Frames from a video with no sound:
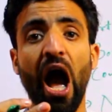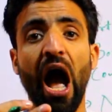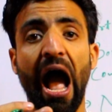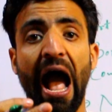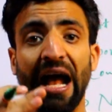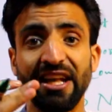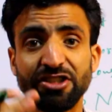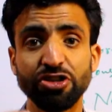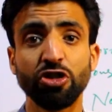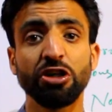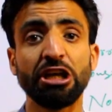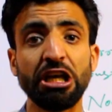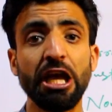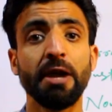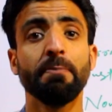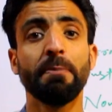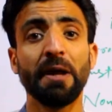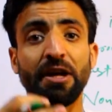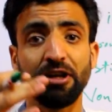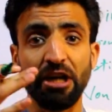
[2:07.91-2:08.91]
has to
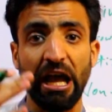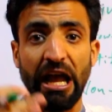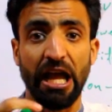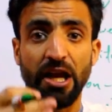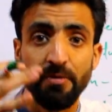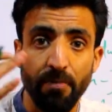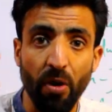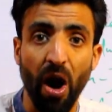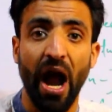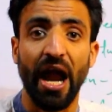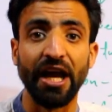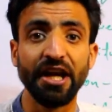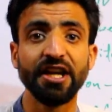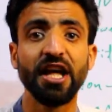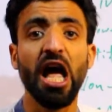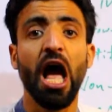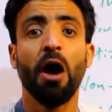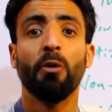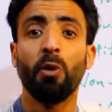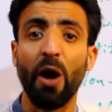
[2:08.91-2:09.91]
keep it in
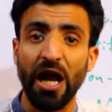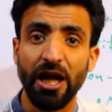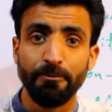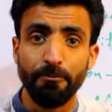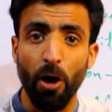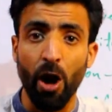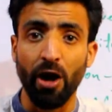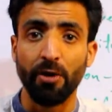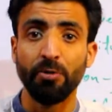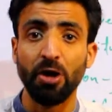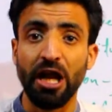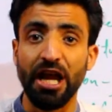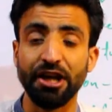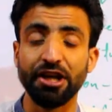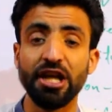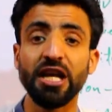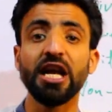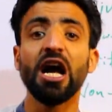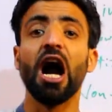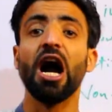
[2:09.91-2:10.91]
mind while
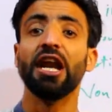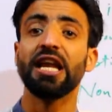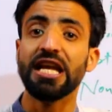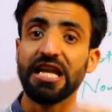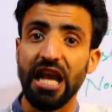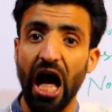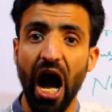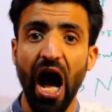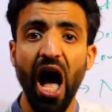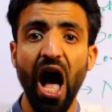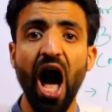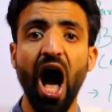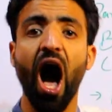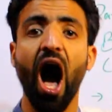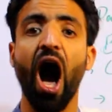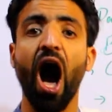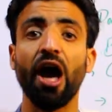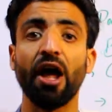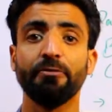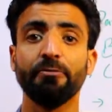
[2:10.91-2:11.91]
formulating any law
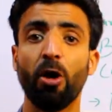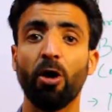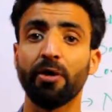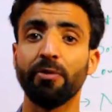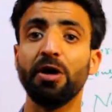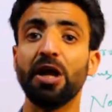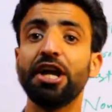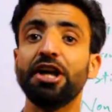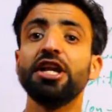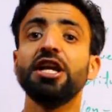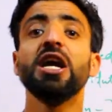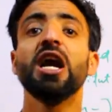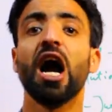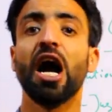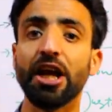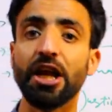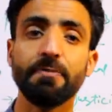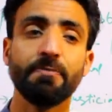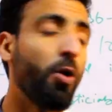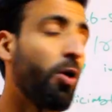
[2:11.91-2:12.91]
or formulating
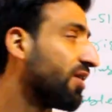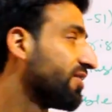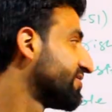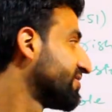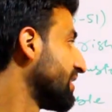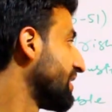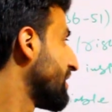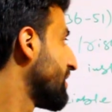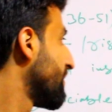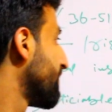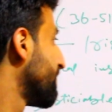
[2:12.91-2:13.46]
any policy.